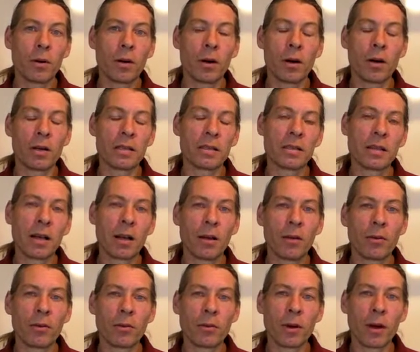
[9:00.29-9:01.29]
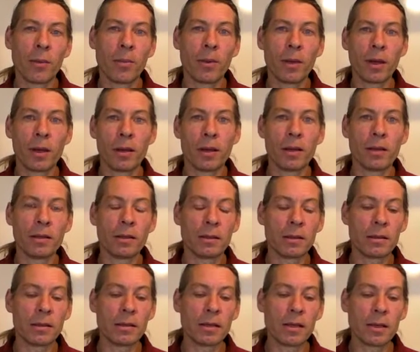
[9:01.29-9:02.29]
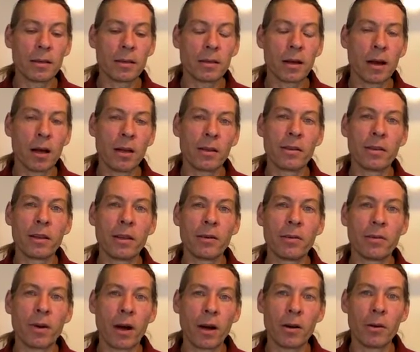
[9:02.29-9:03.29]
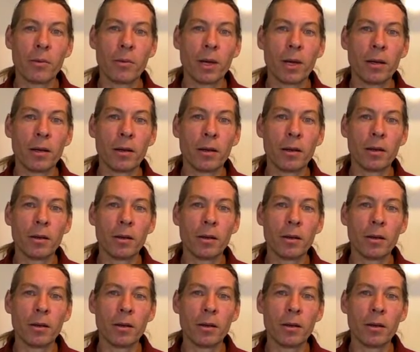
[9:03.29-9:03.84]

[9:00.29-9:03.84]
ourselves from the disease-causing environment,